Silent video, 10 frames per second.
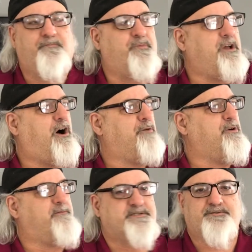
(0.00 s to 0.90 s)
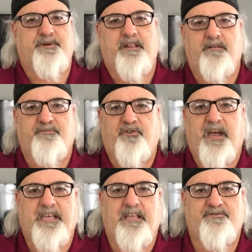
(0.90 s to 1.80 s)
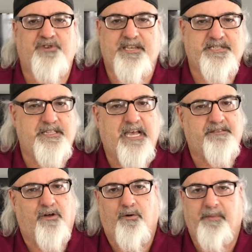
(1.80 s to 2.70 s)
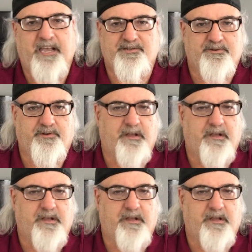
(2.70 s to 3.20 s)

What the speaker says: We all root for Serena to try and chasing that whole major.